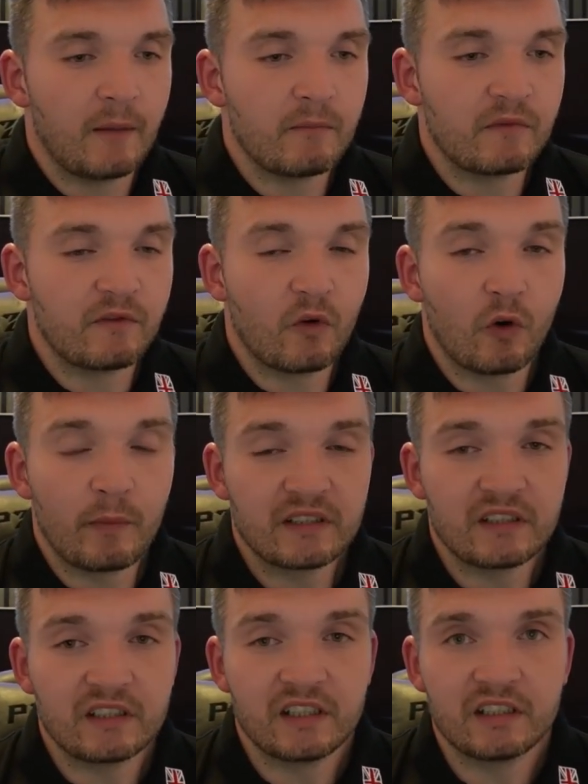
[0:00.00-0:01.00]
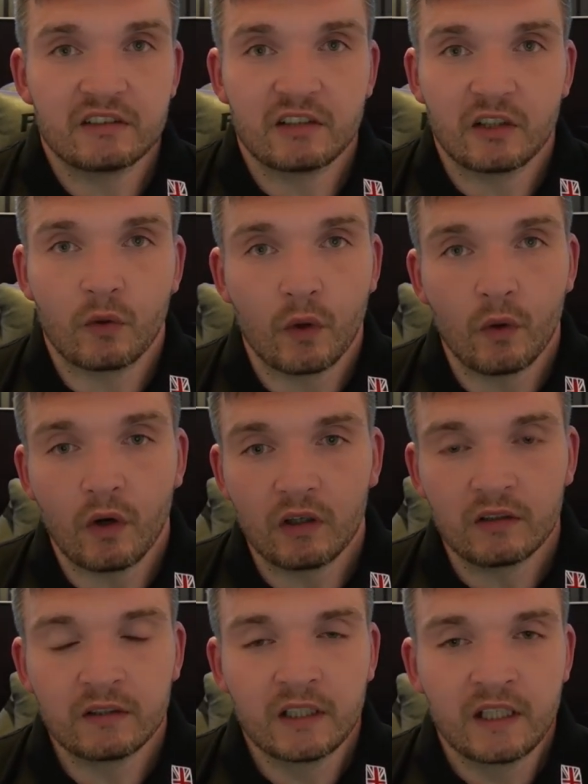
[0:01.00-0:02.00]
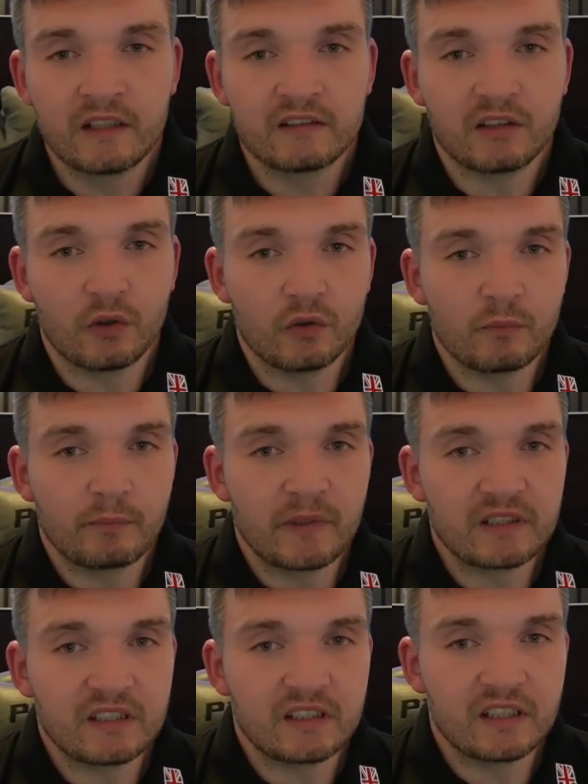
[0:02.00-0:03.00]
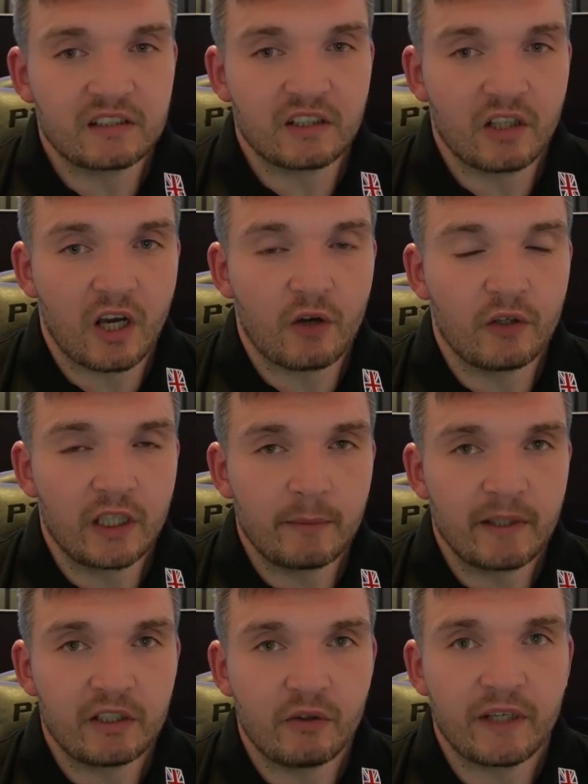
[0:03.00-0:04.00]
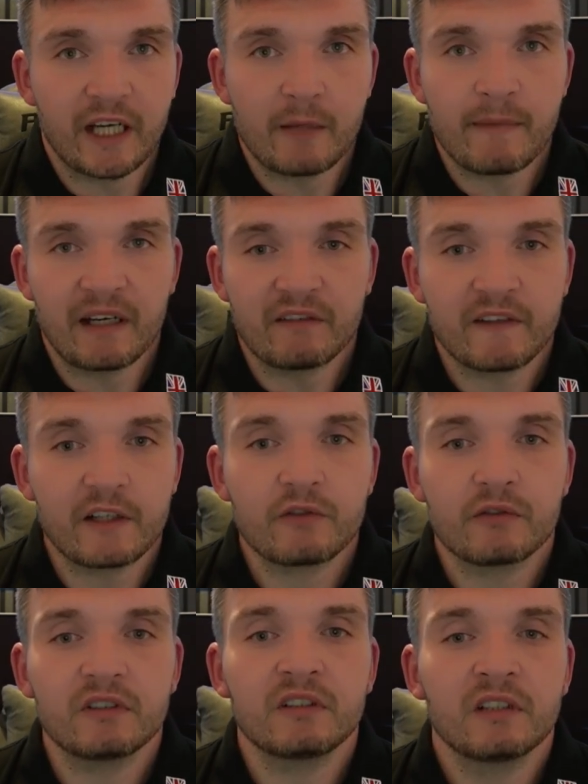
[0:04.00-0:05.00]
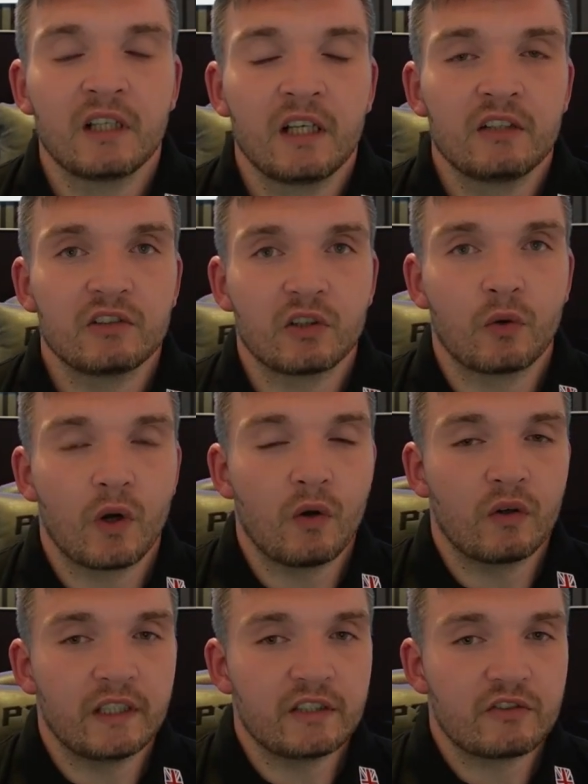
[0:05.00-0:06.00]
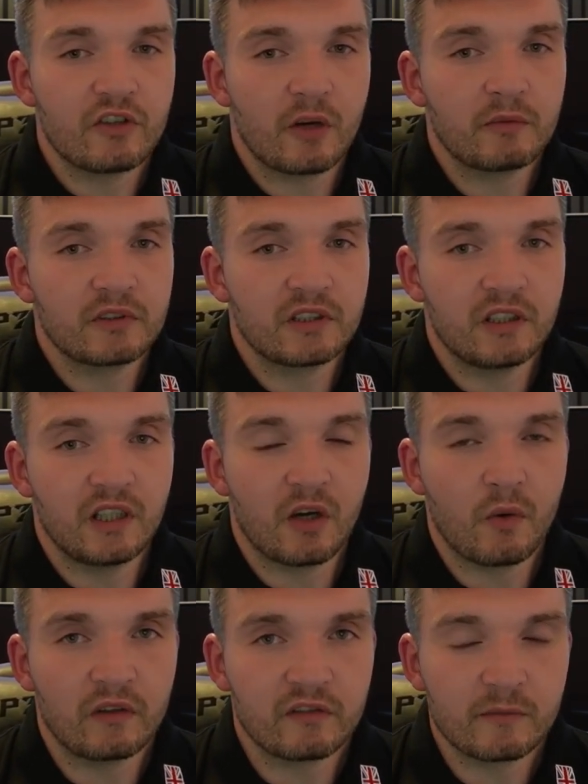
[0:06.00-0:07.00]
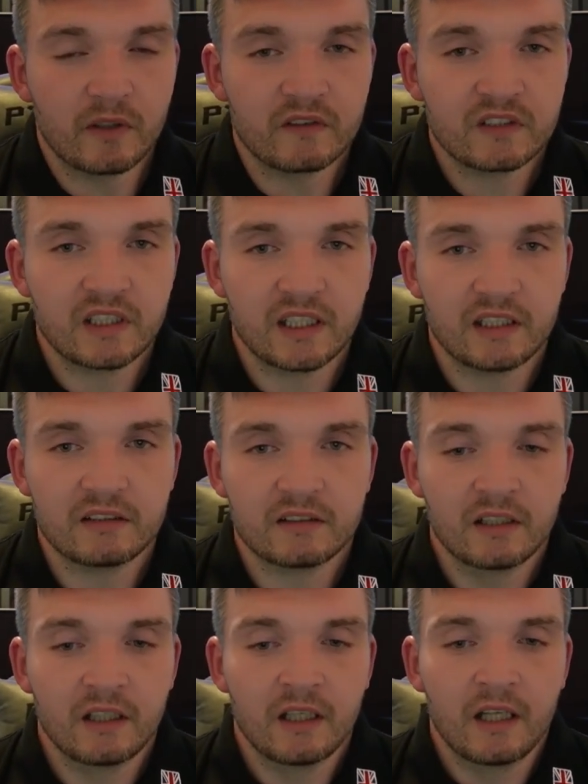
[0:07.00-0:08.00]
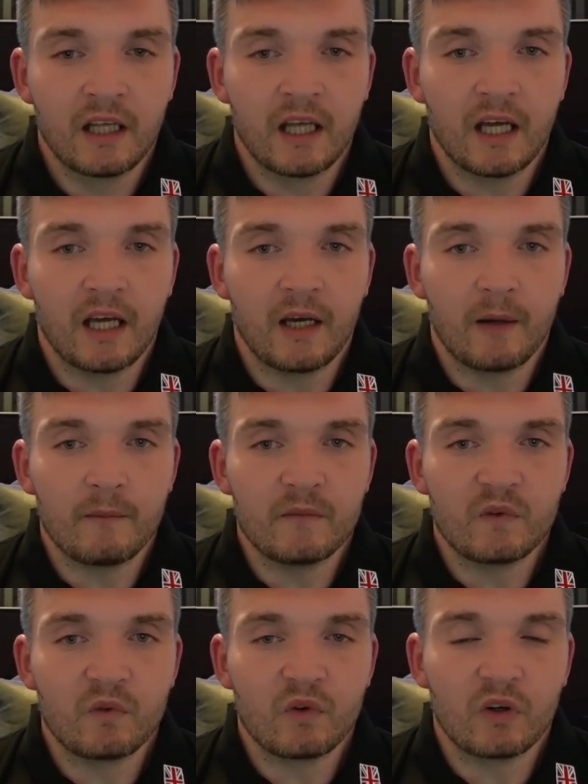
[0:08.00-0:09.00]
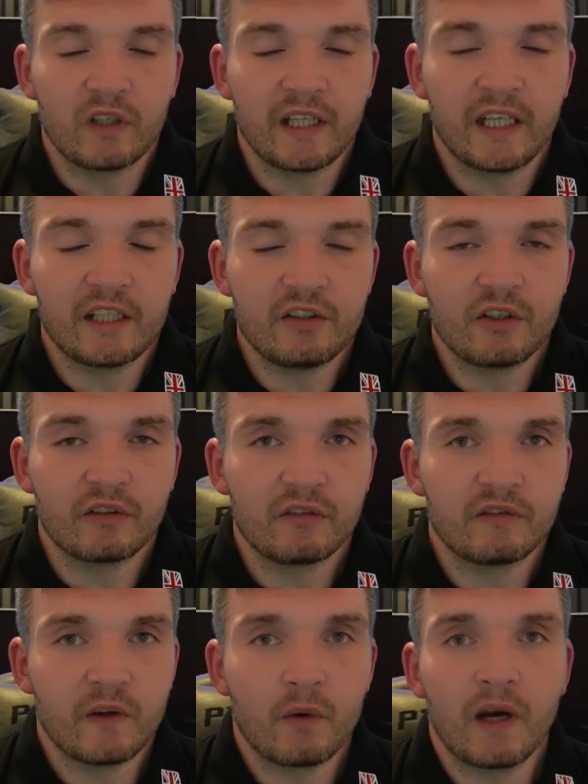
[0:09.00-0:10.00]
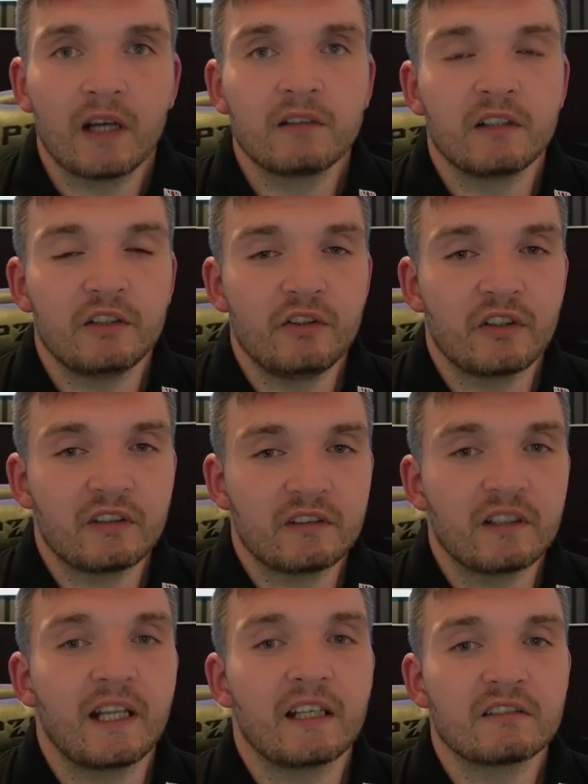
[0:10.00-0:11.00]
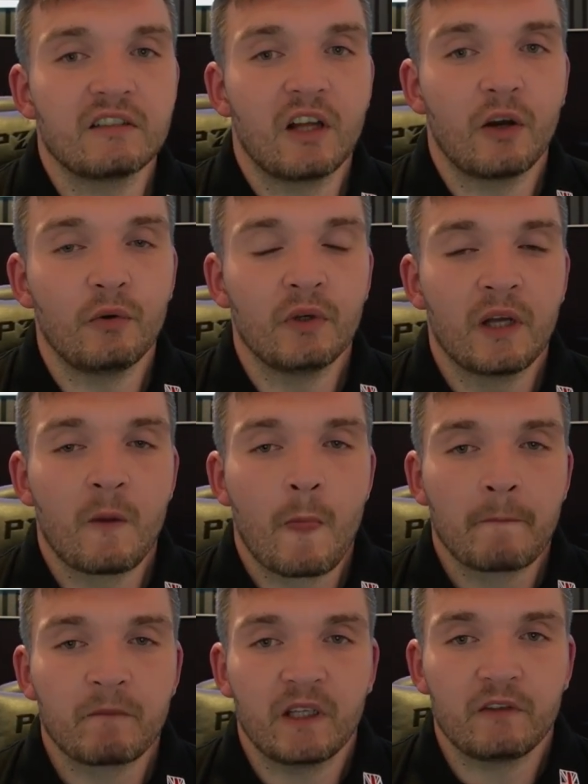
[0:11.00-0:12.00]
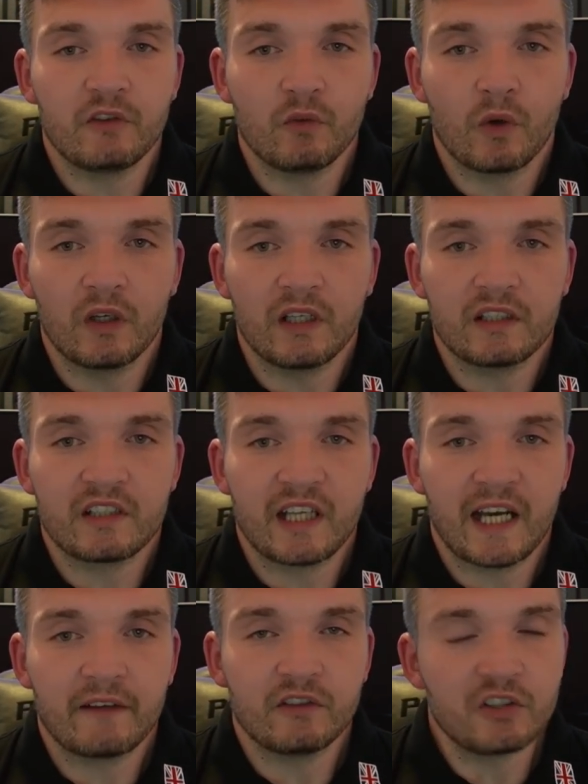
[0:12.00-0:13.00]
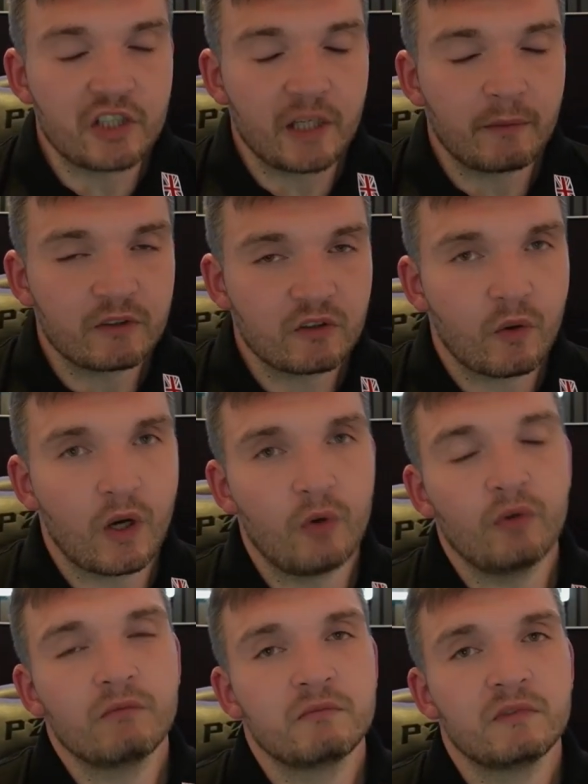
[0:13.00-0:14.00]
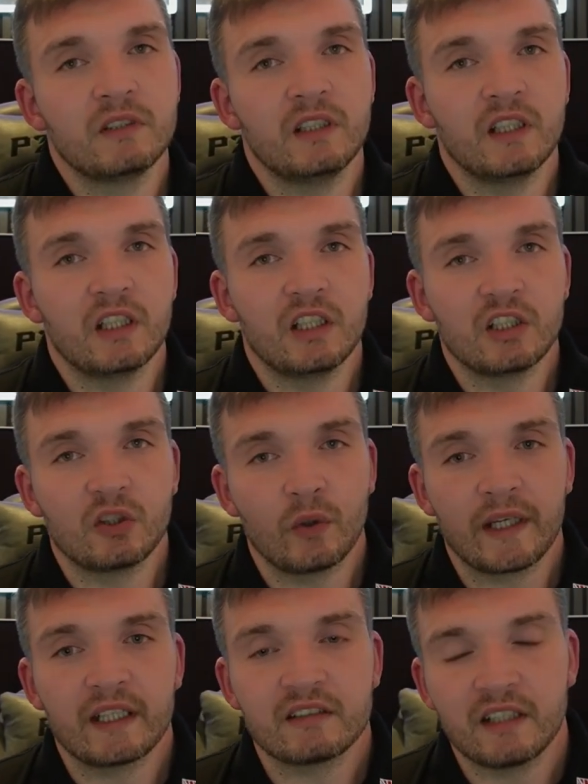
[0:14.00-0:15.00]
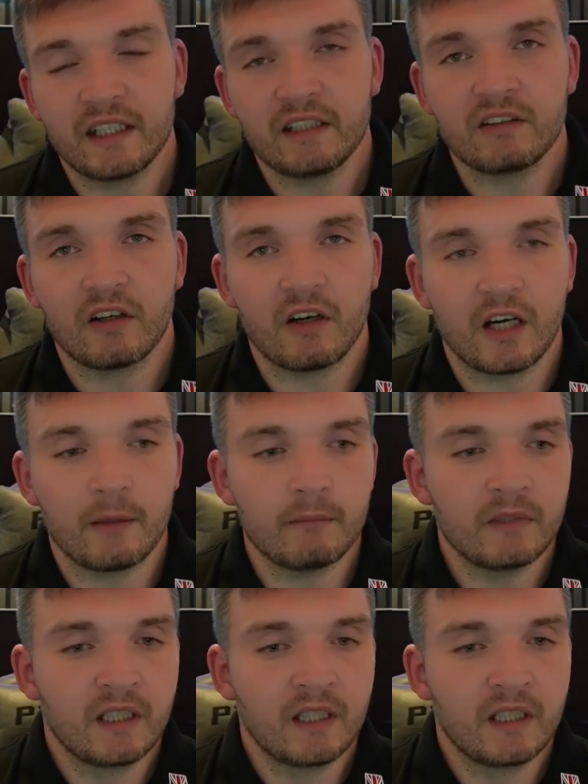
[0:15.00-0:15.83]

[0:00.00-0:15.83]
for businesses to quote on. So businesses can only be UK manufacturers to quote on these jobs, no one from overseas. On here, you can filter and you can let us know if you want to have the cheapest quote, the quickest lead time,